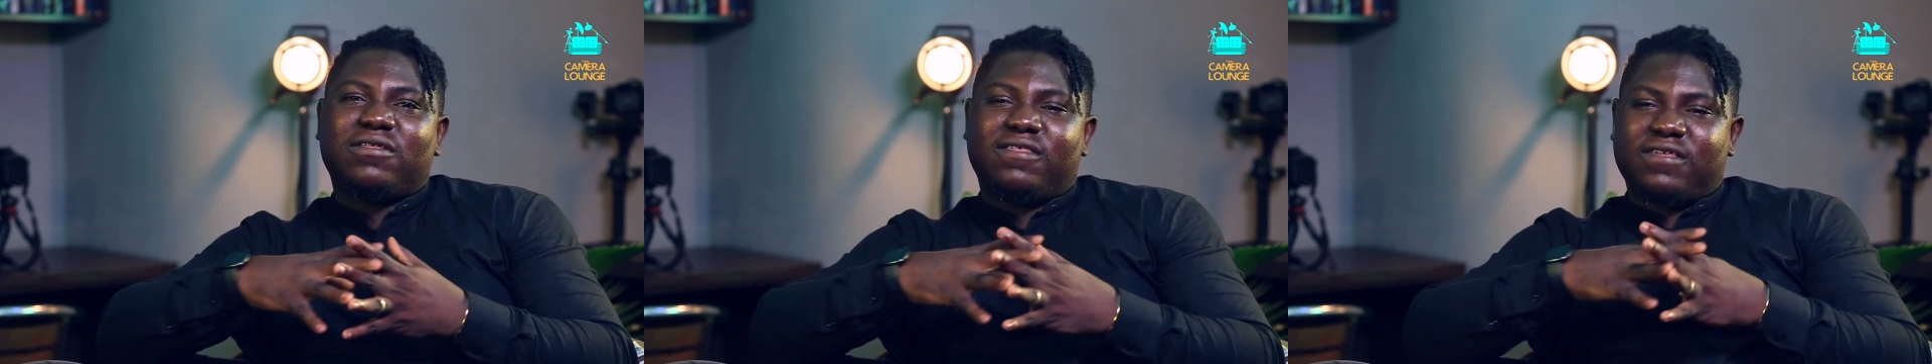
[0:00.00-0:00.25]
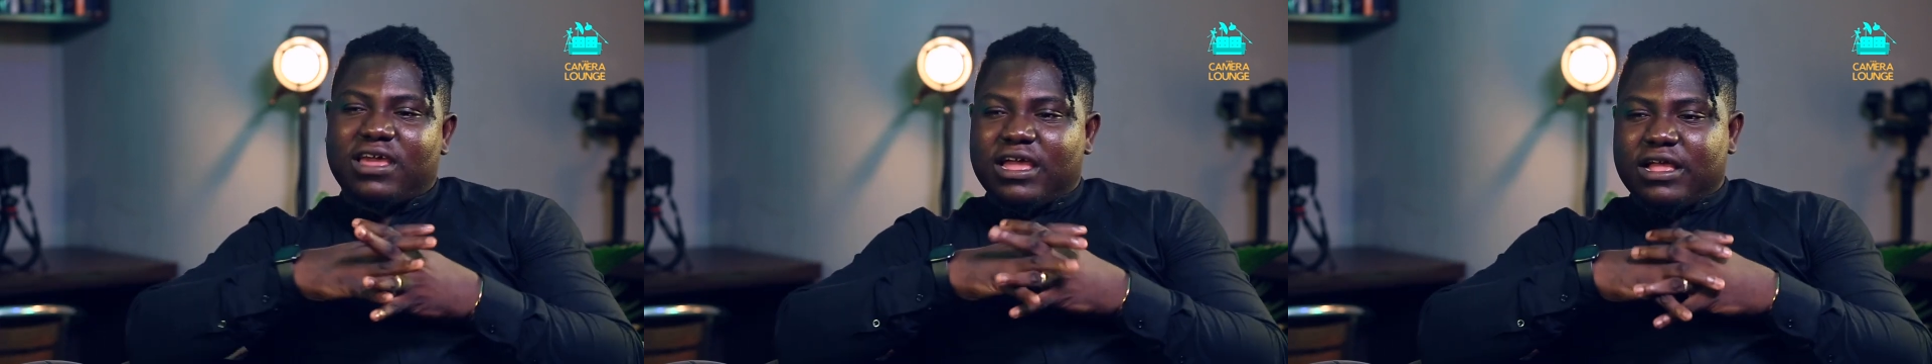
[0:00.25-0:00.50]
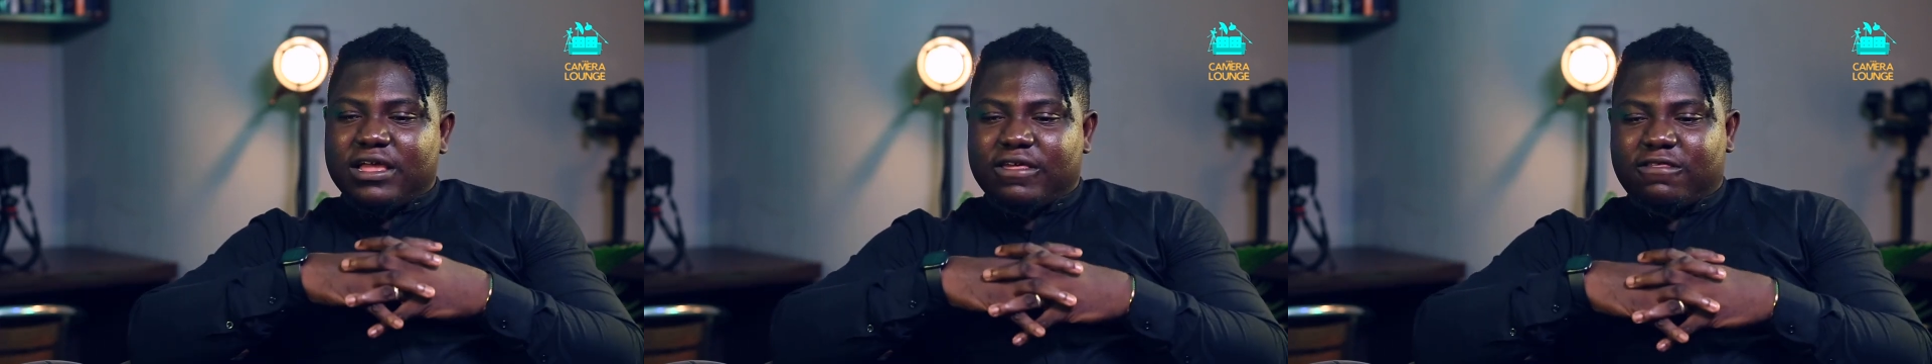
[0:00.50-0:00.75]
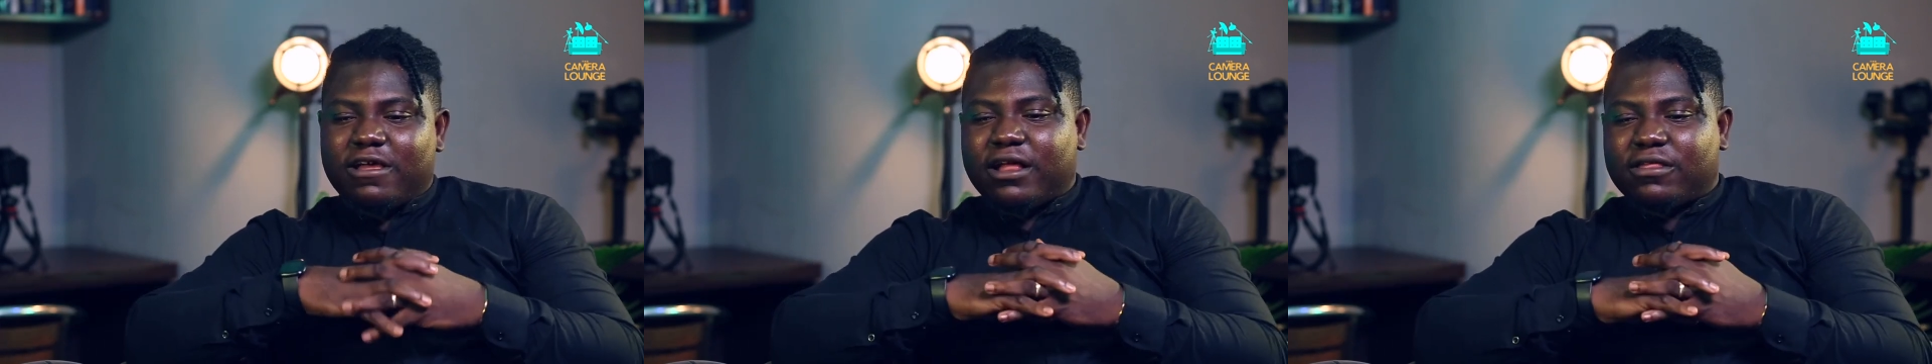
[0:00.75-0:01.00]
I'll say
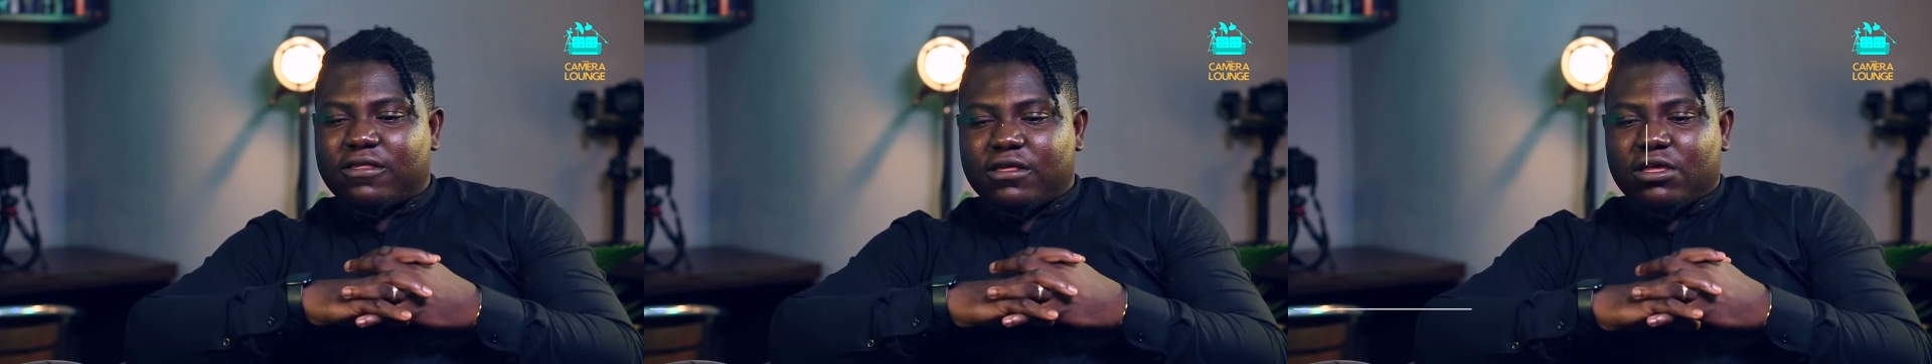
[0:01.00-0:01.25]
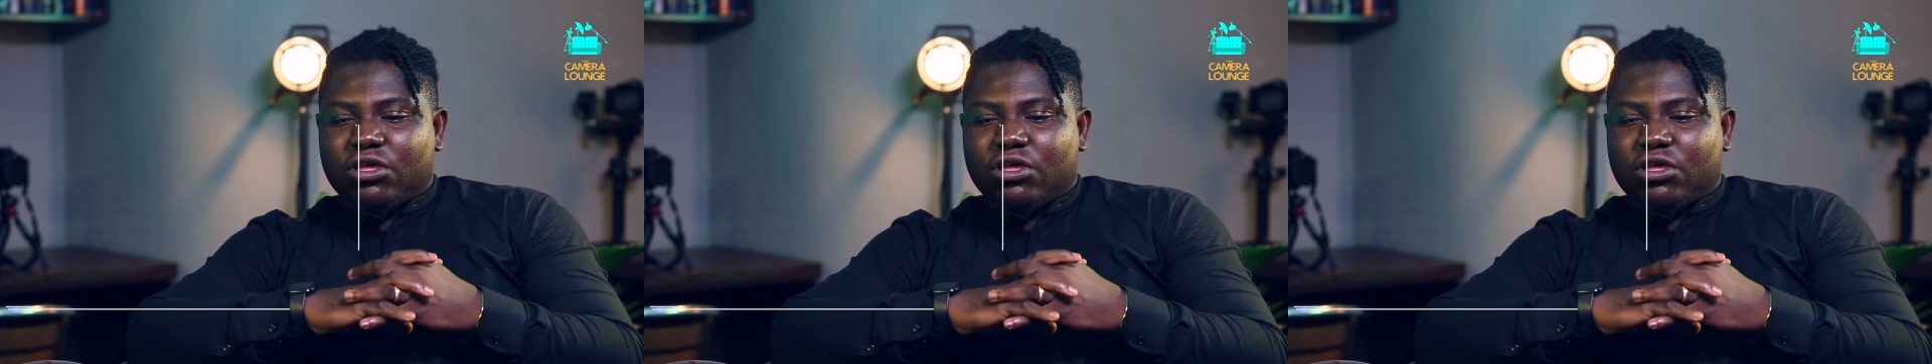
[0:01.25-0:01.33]
is that